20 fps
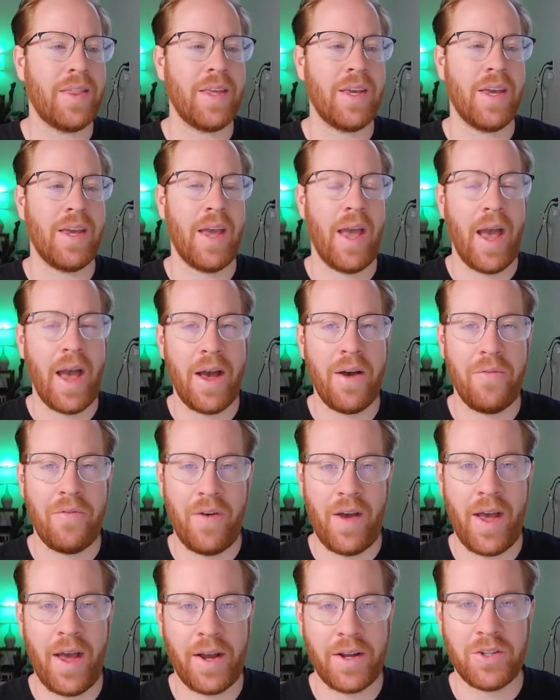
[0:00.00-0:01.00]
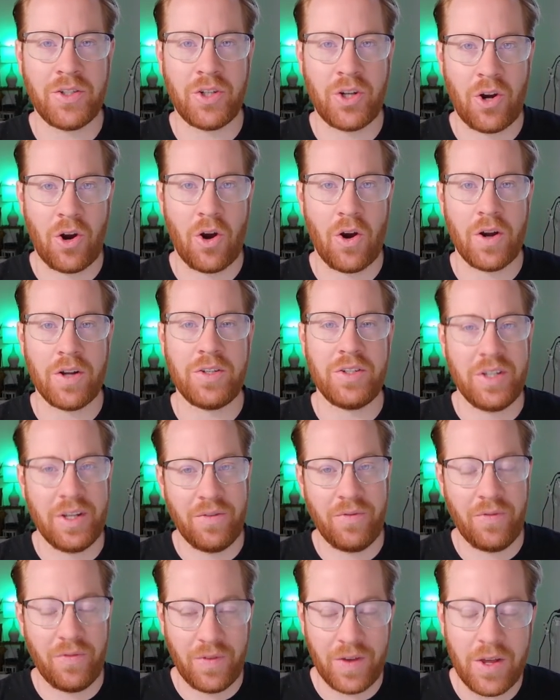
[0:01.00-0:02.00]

the FX currency